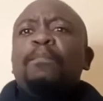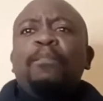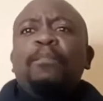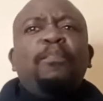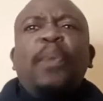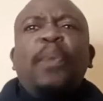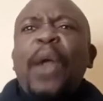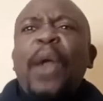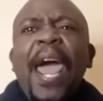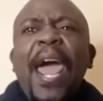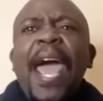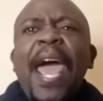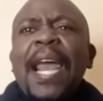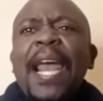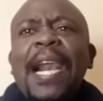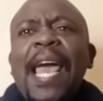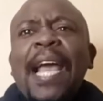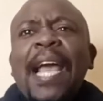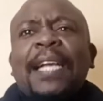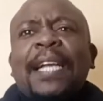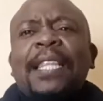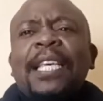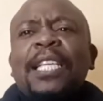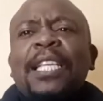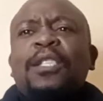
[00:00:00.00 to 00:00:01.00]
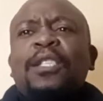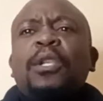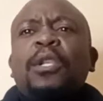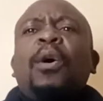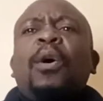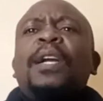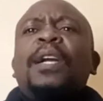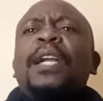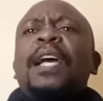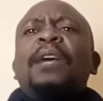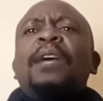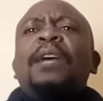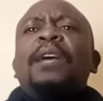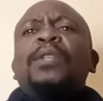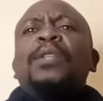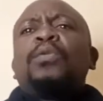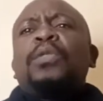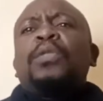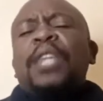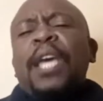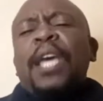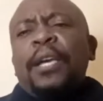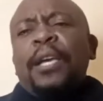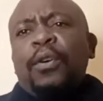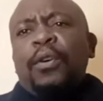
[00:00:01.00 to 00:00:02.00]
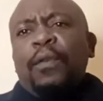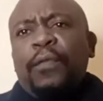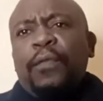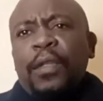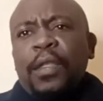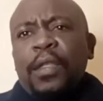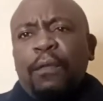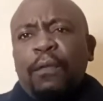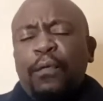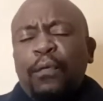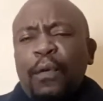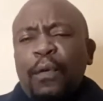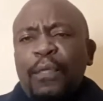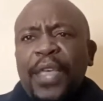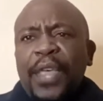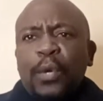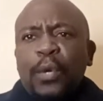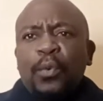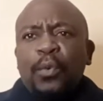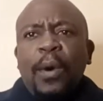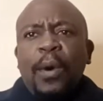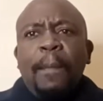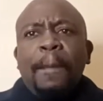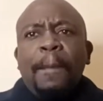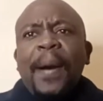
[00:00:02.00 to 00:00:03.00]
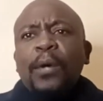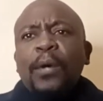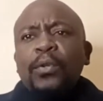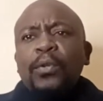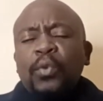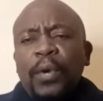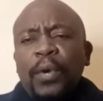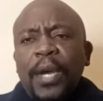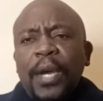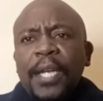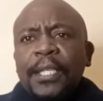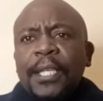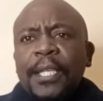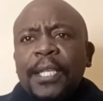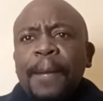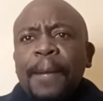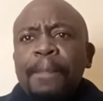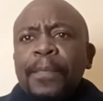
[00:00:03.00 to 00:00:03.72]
Pray like this Lord, I want to thank you for the food that we're about to eat.